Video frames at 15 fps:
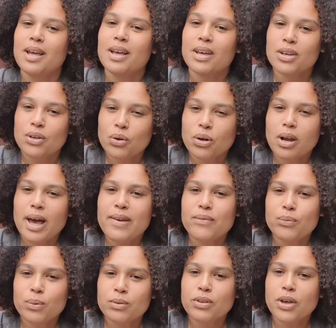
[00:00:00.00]
your
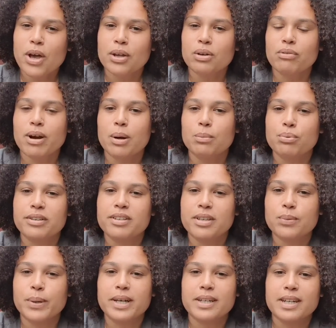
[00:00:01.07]
life will turn around pretty
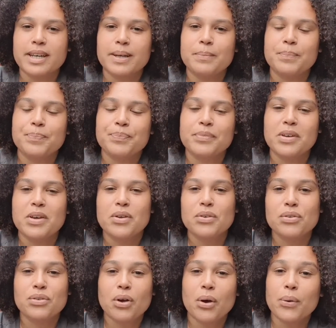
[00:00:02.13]
quickly.
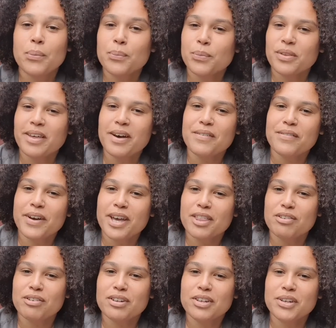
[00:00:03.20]
So without
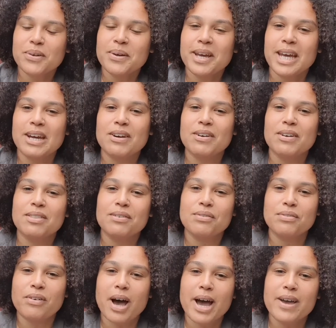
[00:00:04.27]
further ado, here are the
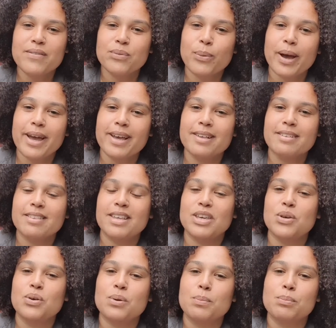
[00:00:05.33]
5 ways that
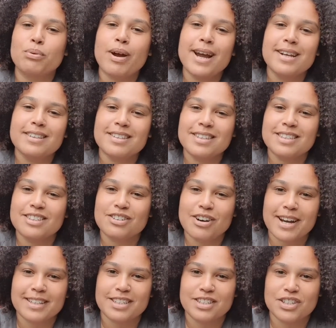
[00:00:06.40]
you can practice
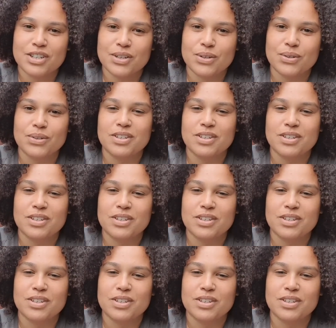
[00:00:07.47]
gratitude